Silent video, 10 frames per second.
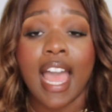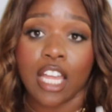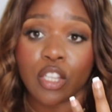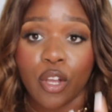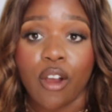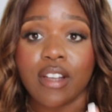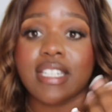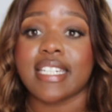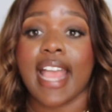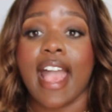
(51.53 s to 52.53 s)
I
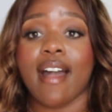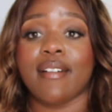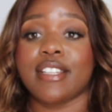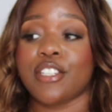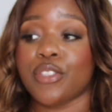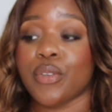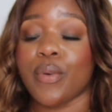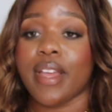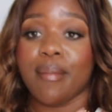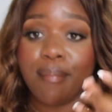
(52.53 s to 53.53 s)
learned now is
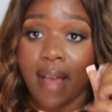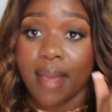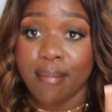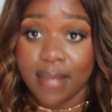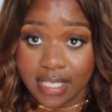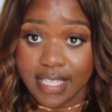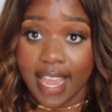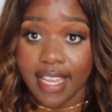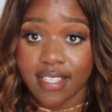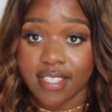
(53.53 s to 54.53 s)
through my
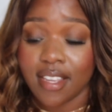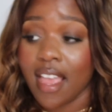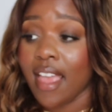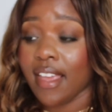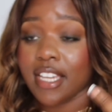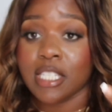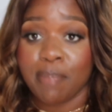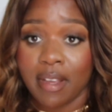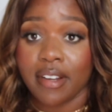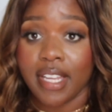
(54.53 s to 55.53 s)
mistakes,
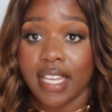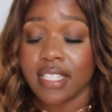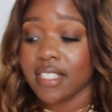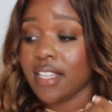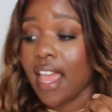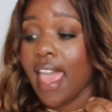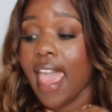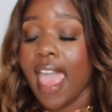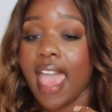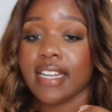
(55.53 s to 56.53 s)
experience,
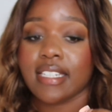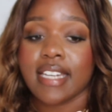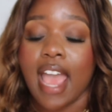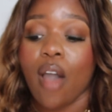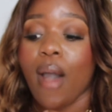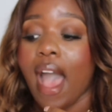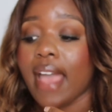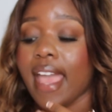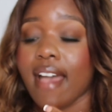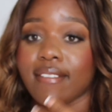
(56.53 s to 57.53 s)
and now
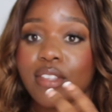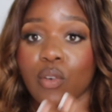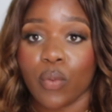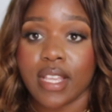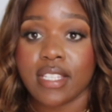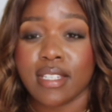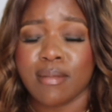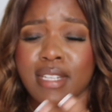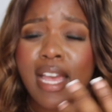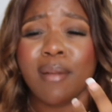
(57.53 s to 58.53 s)
I have the
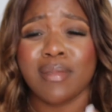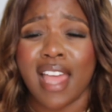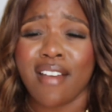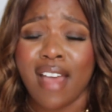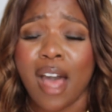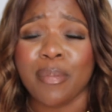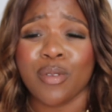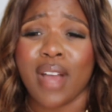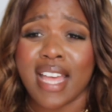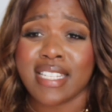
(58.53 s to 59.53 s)
wisdom to
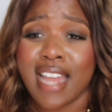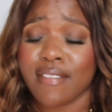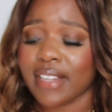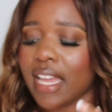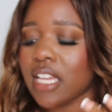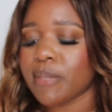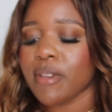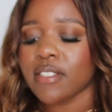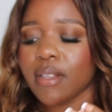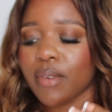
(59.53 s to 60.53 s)
help you guys navigate,
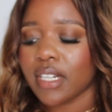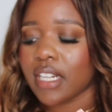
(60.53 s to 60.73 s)
especially